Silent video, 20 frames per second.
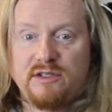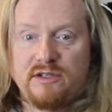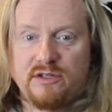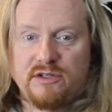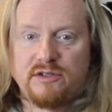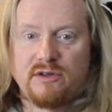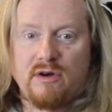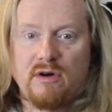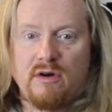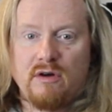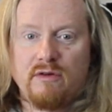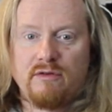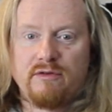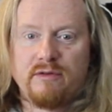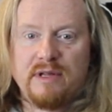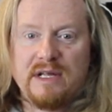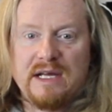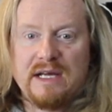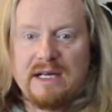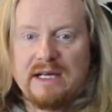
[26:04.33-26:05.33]
to solve,
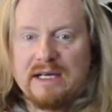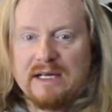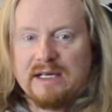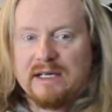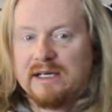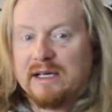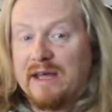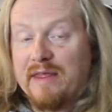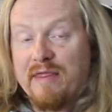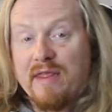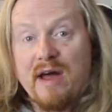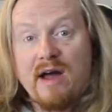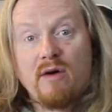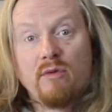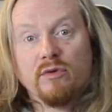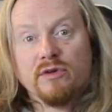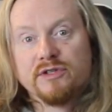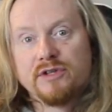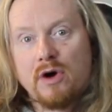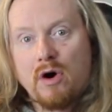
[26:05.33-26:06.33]
and that
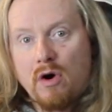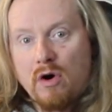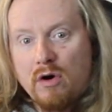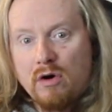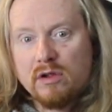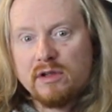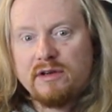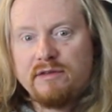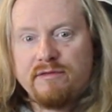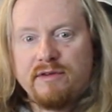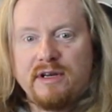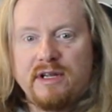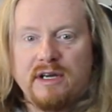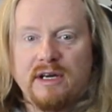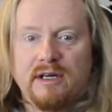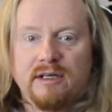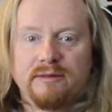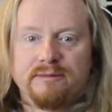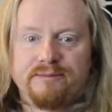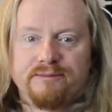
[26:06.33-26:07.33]
was all
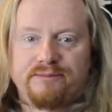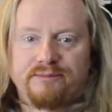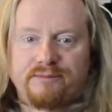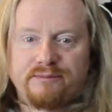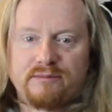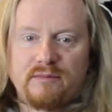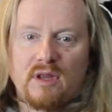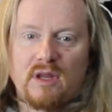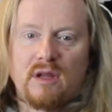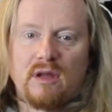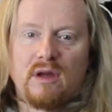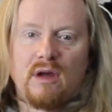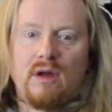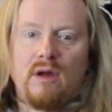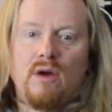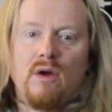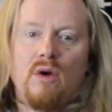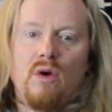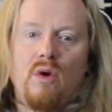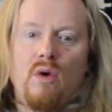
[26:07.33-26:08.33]
NVIDIA.
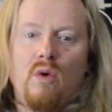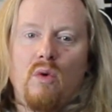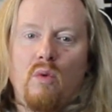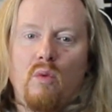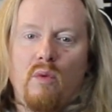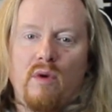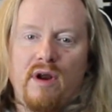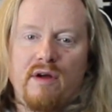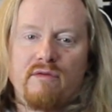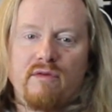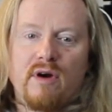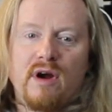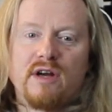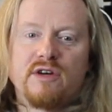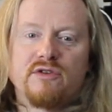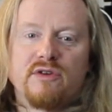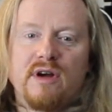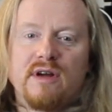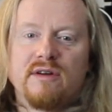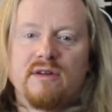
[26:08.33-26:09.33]
Whenever I
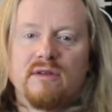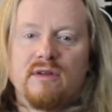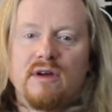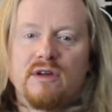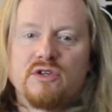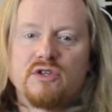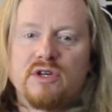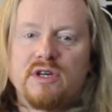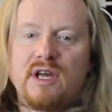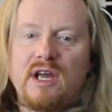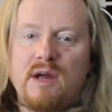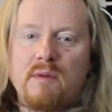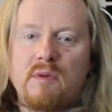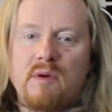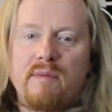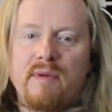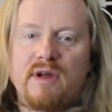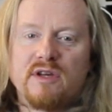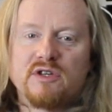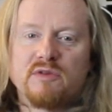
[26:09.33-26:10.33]
tried to launch a game or
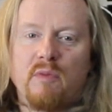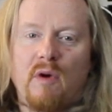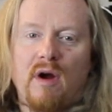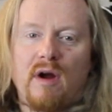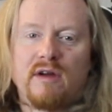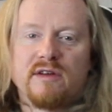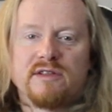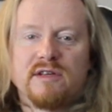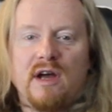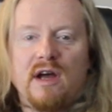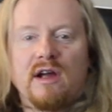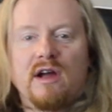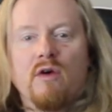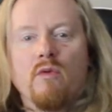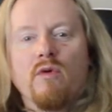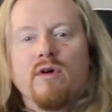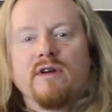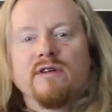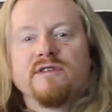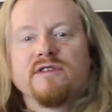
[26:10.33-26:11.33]
benchmarks, I got
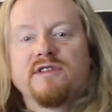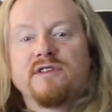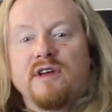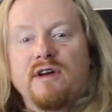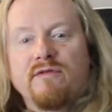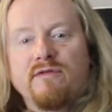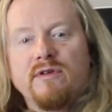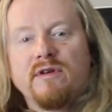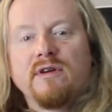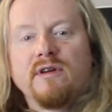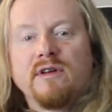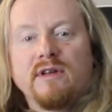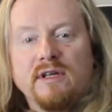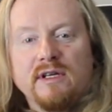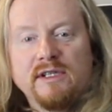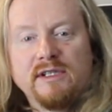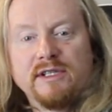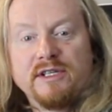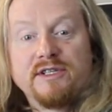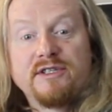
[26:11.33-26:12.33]
one of
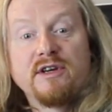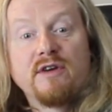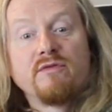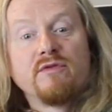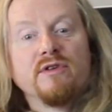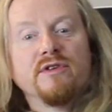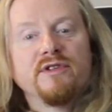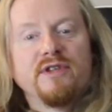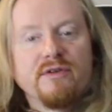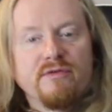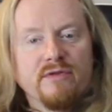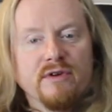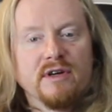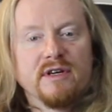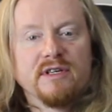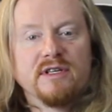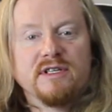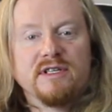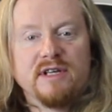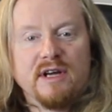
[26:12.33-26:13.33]
several
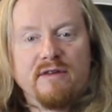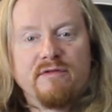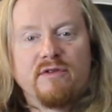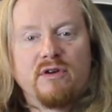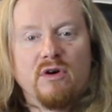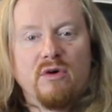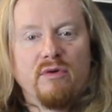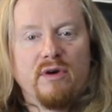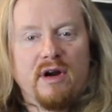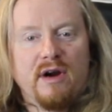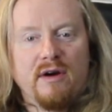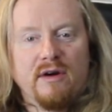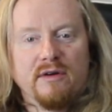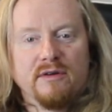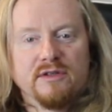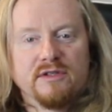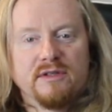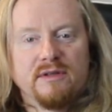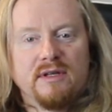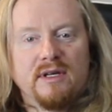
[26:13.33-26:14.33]
different dev code
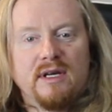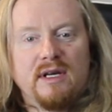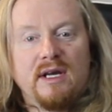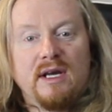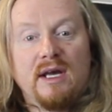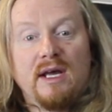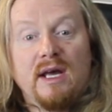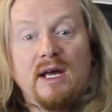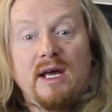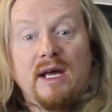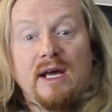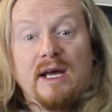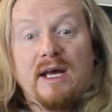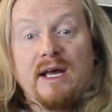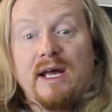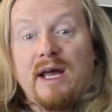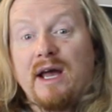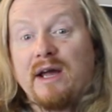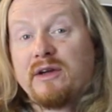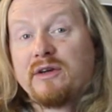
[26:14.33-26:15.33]
errors
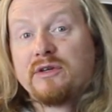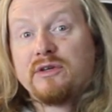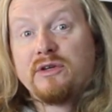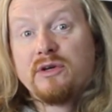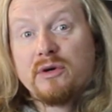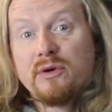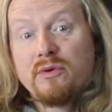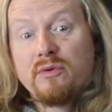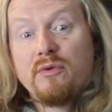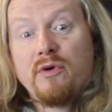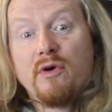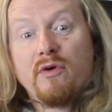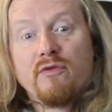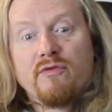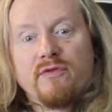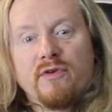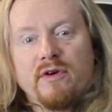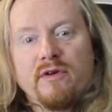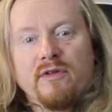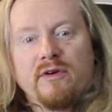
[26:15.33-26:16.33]
and could go no
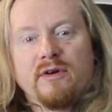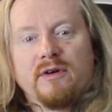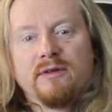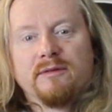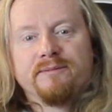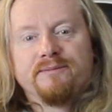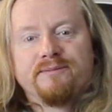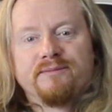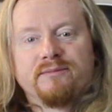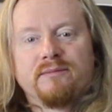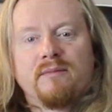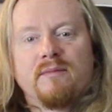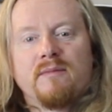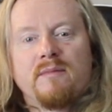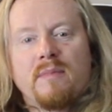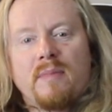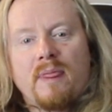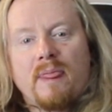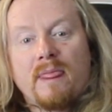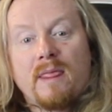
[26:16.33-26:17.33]
further.
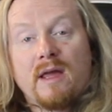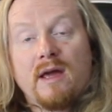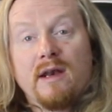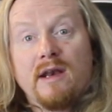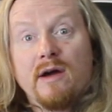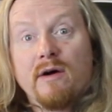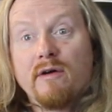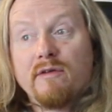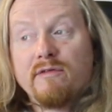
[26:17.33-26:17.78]
Now